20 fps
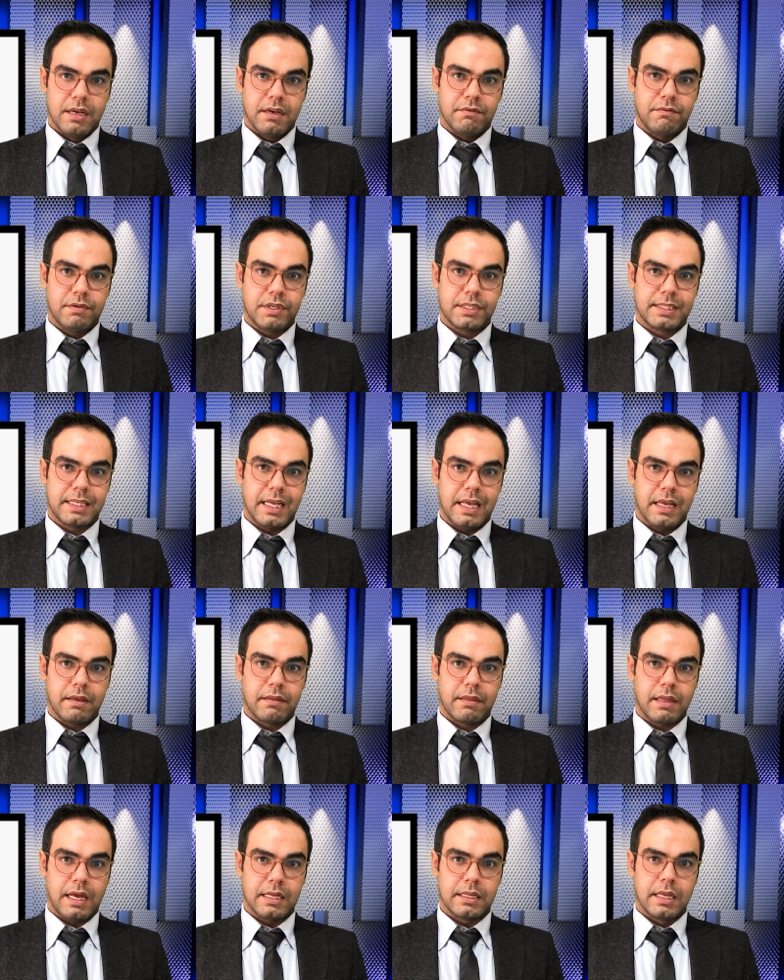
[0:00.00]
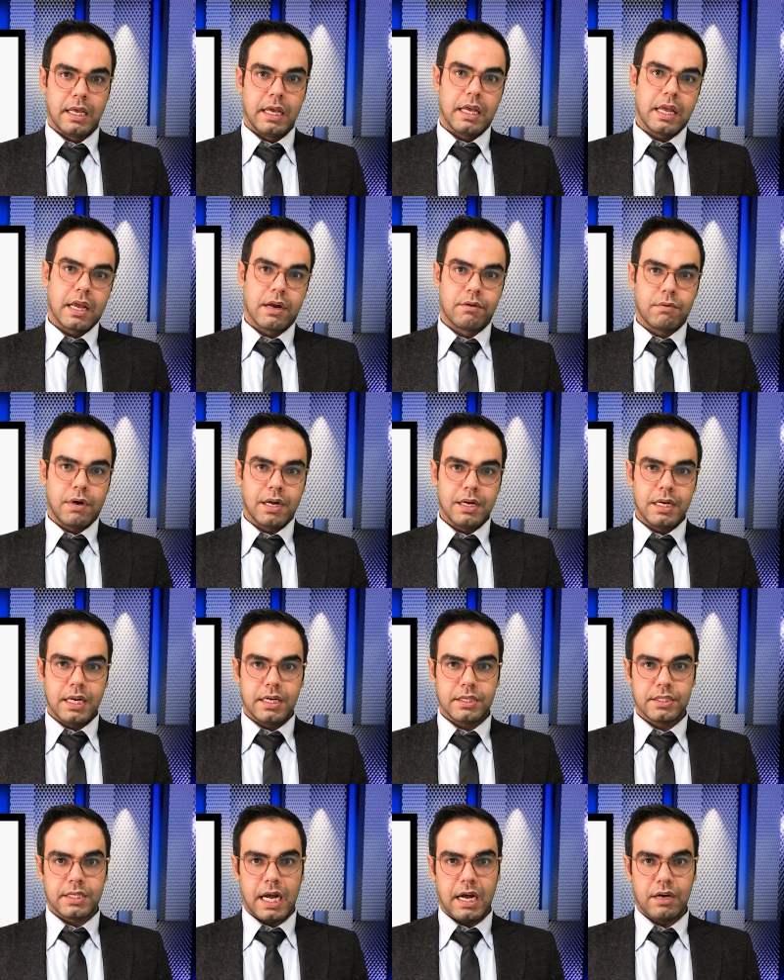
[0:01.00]
were saying that Iran
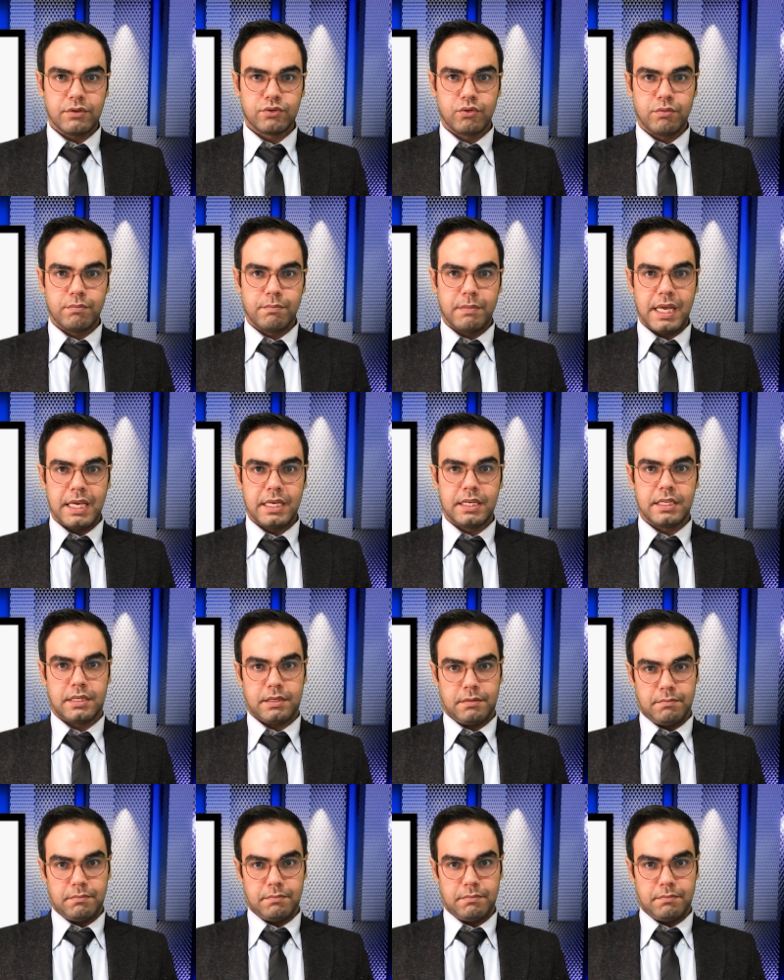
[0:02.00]
learned how to make